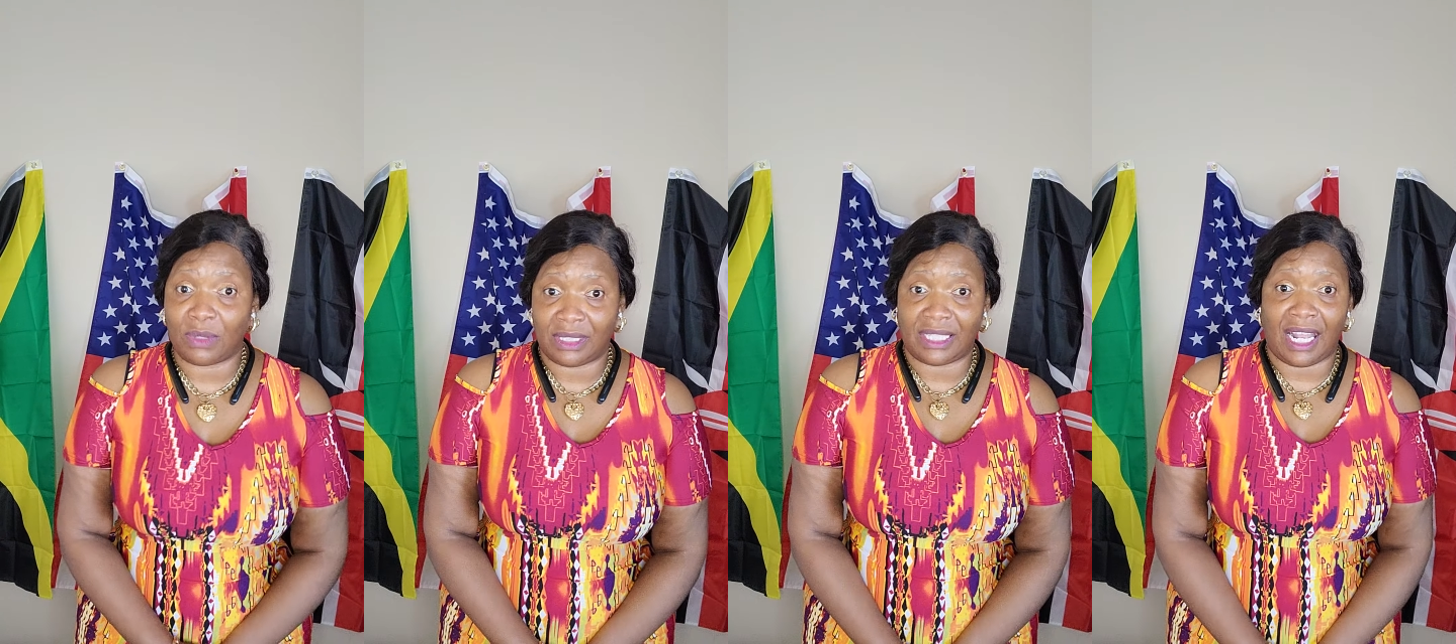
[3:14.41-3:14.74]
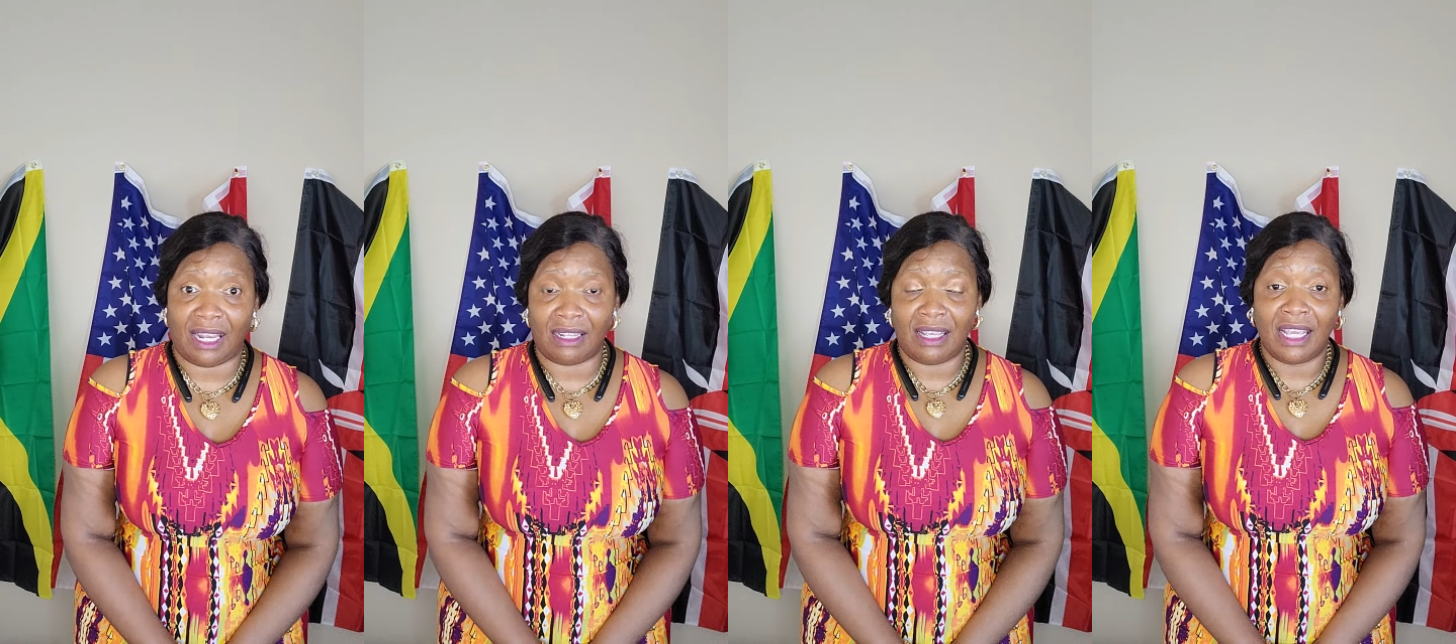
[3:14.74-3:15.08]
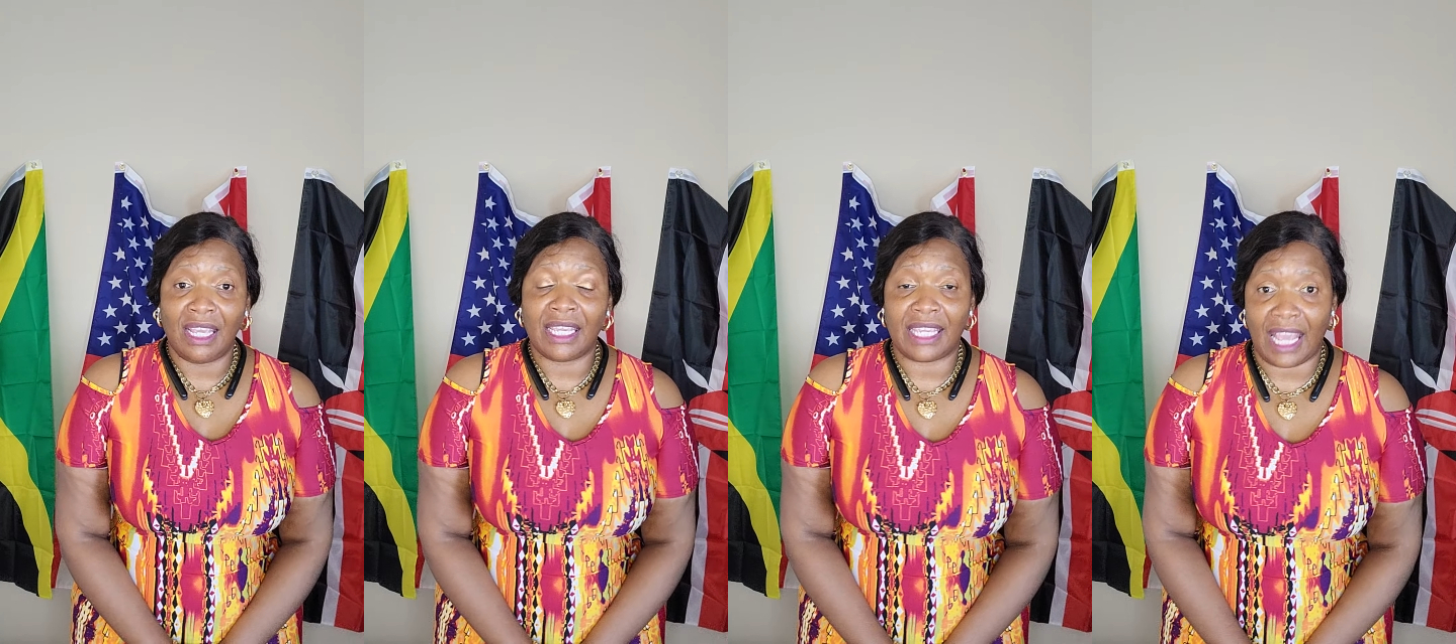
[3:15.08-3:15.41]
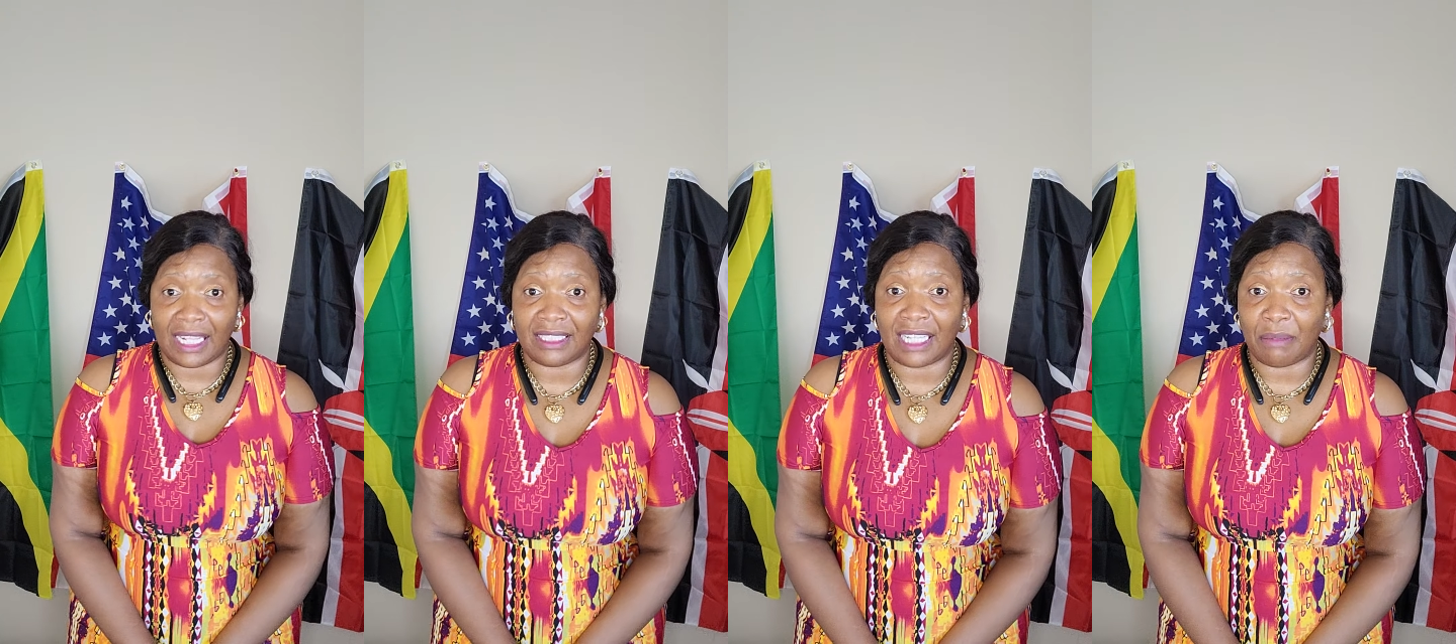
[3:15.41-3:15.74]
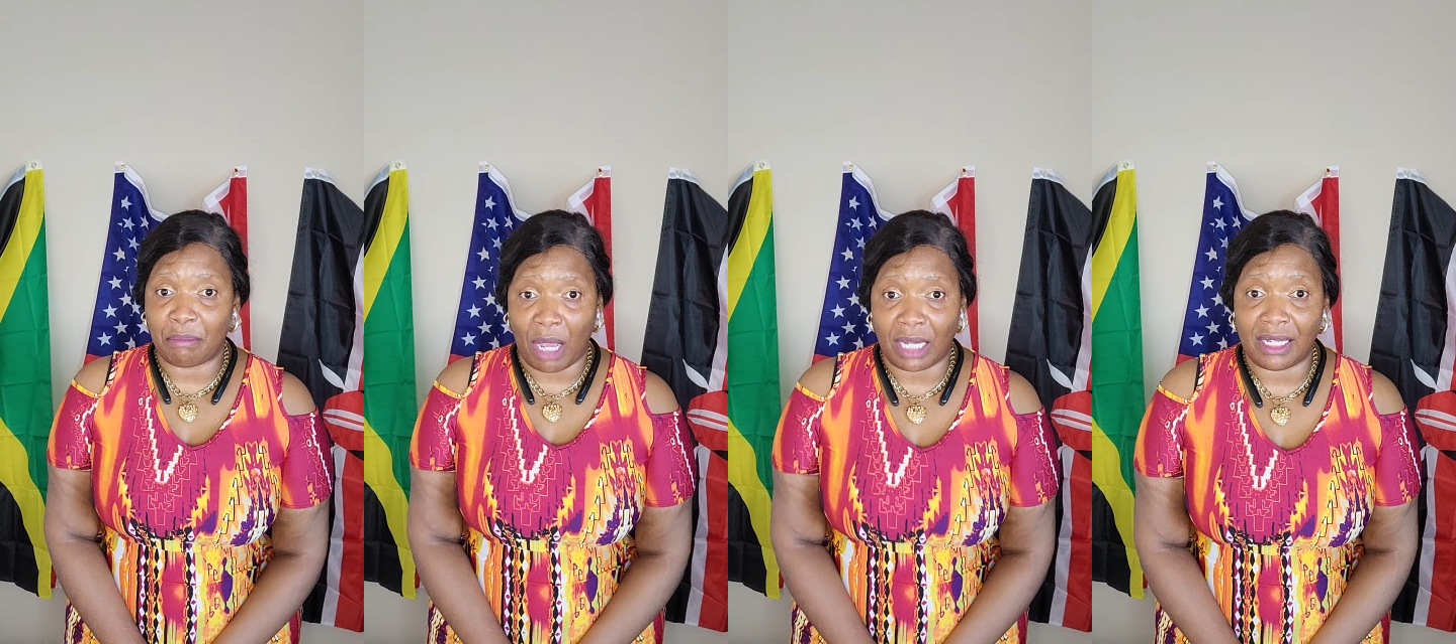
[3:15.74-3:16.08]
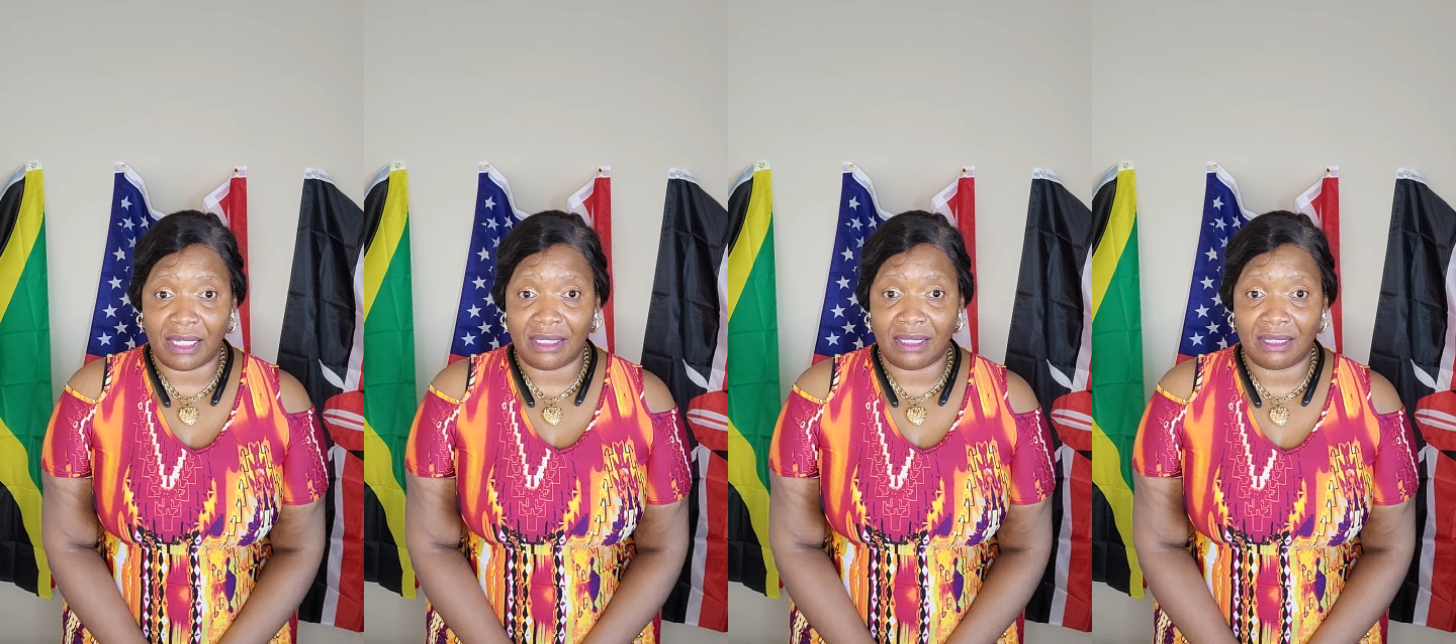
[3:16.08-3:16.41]
sell cans and
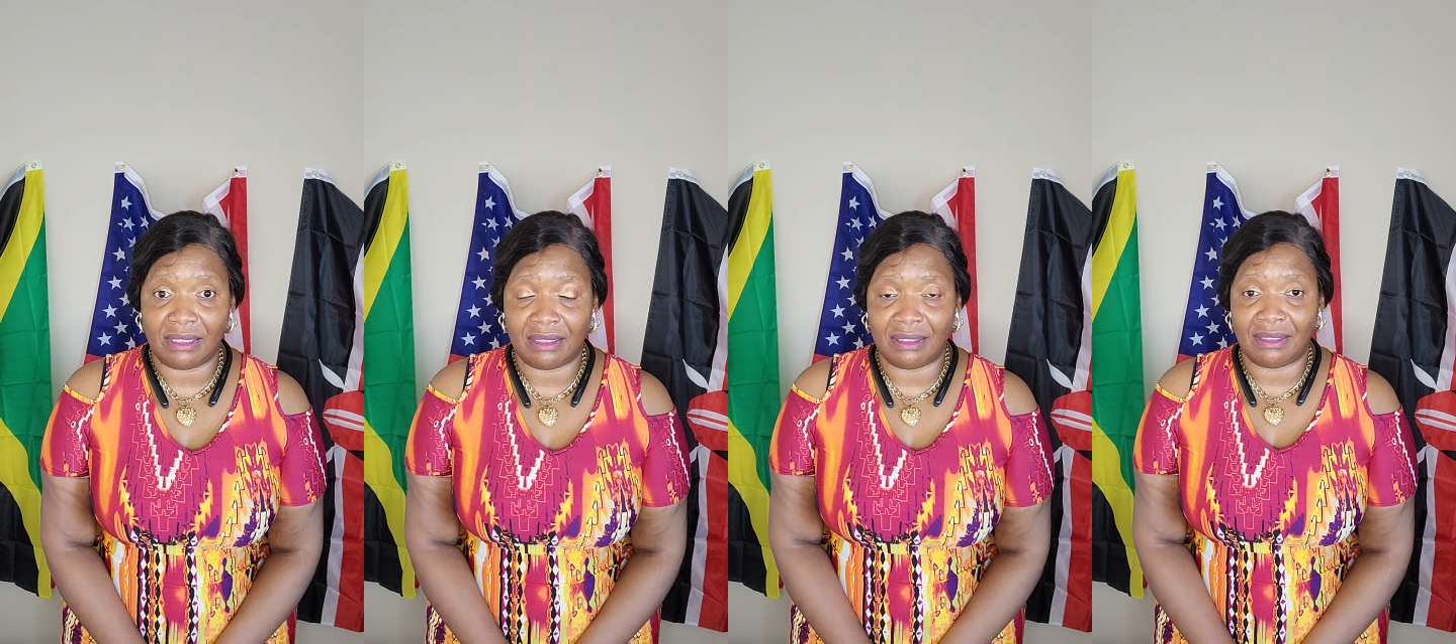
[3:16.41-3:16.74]
bottles?